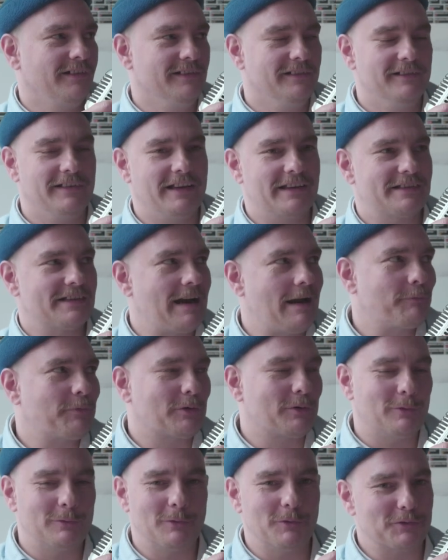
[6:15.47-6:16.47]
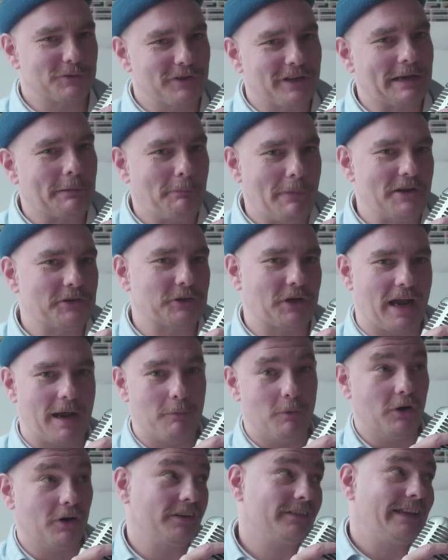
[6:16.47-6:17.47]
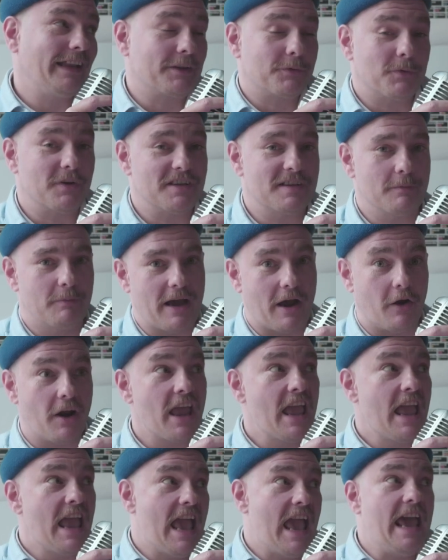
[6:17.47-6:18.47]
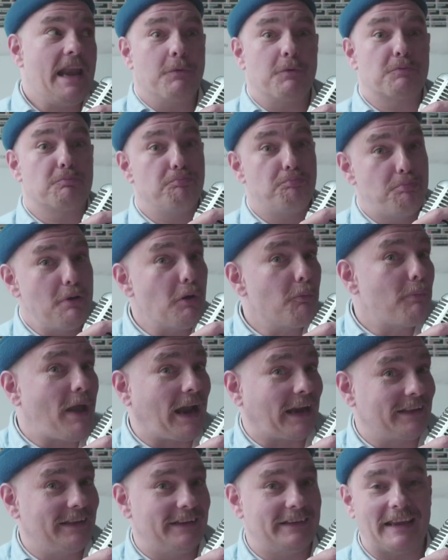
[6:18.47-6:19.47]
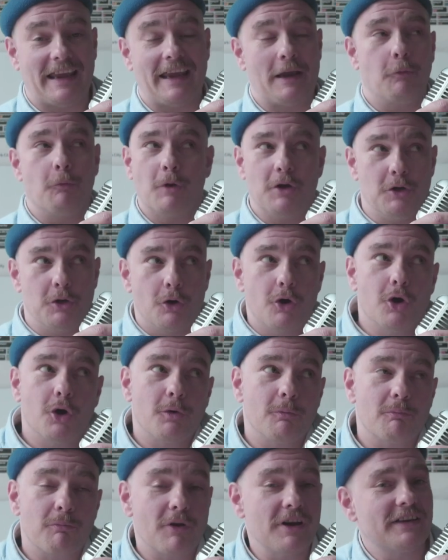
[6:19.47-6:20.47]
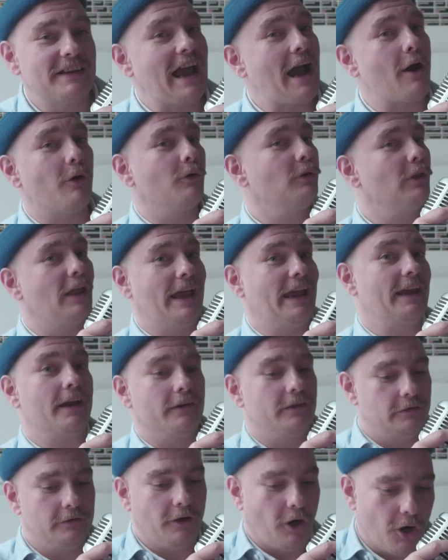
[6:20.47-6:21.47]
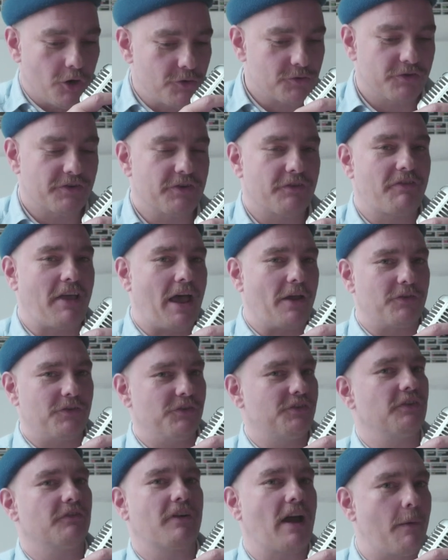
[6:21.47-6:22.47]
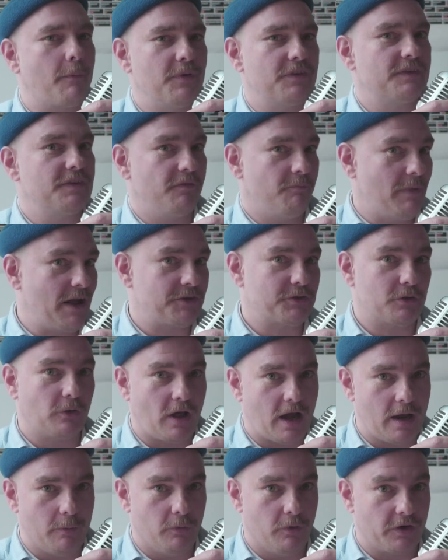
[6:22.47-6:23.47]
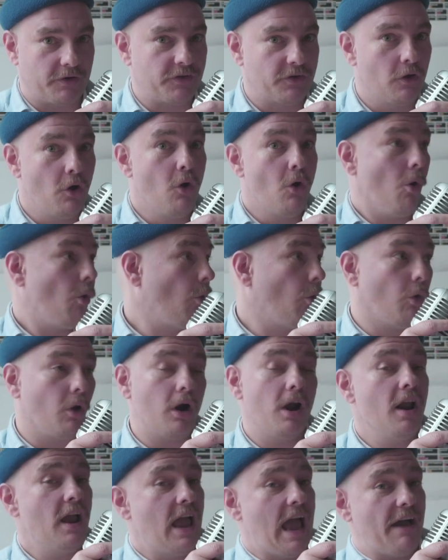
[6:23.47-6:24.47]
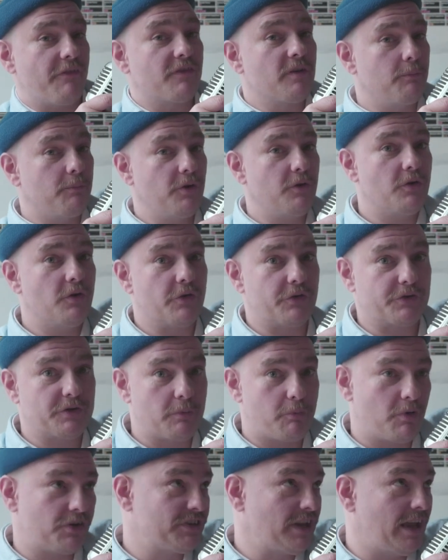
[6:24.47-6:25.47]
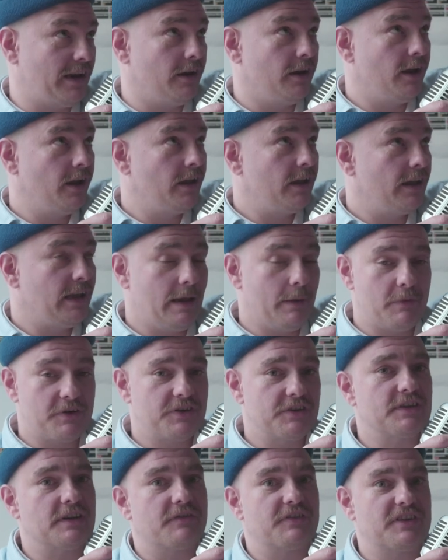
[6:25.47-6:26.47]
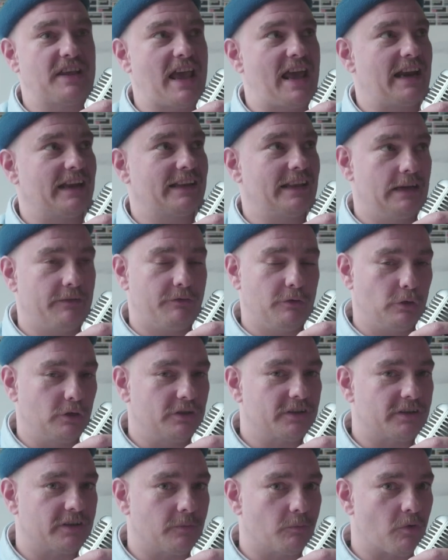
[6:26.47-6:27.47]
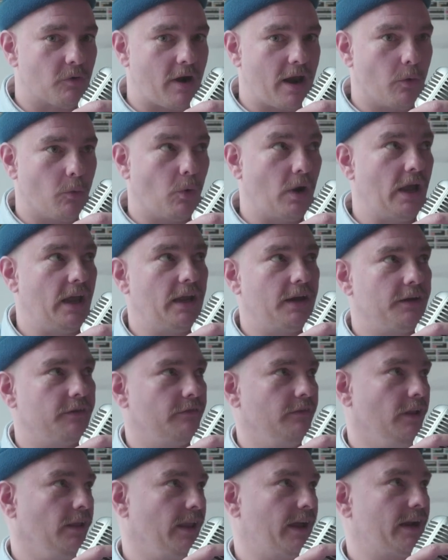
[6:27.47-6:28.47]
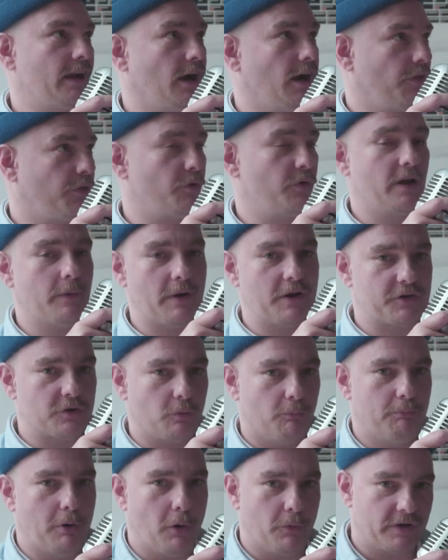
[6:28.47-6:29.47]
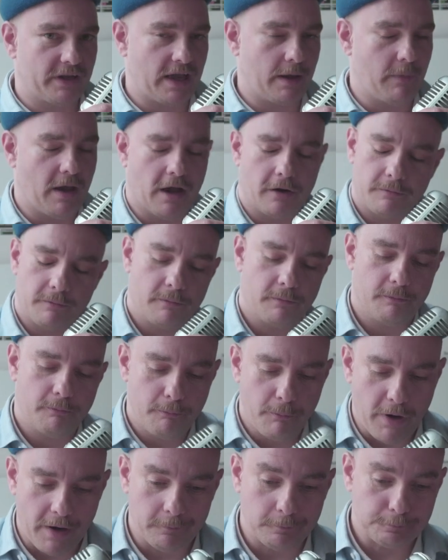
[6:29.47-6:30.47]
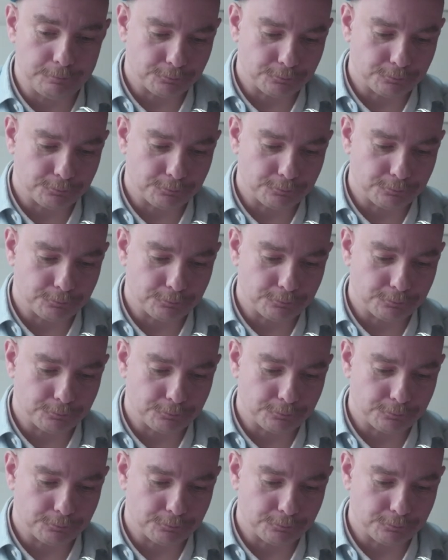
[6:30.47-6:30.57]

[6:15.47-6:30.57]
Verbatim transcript: it's an optical illusion like a magic eye book. That's what it's about. And it was built back in the day when you couldn't print out like hundreds of thousands of copies of magic eye books, or have computers to present images of static that if you looked at them the right way, like a three-dimensional boat came out. But